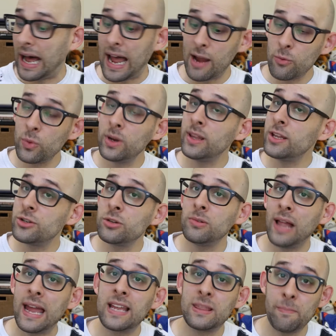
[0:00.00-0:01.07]
I really do
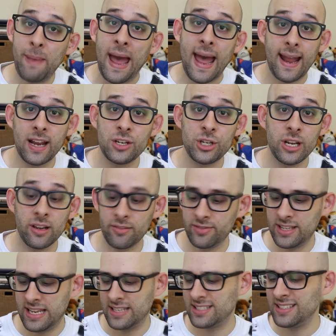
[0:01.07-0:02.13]
like the packaging of
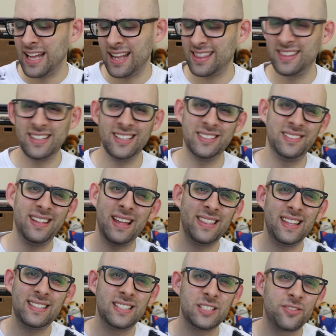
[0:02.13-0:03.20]
these. Not
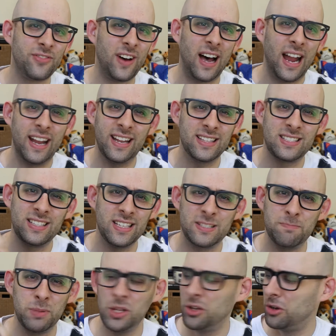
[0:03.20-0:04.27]
this is fine. It's
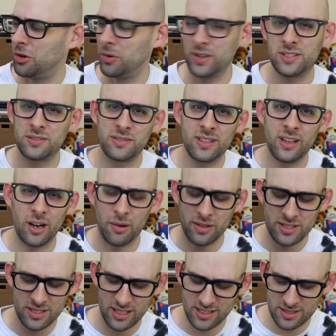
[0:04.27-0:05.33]
blue.
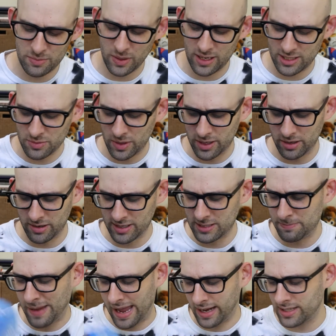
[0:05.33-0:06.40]
It's what you'd
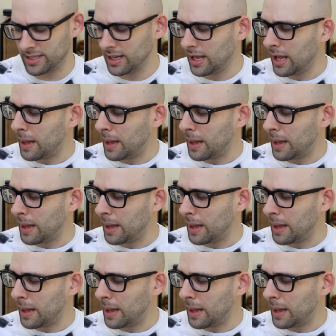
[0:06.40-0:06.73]
expect.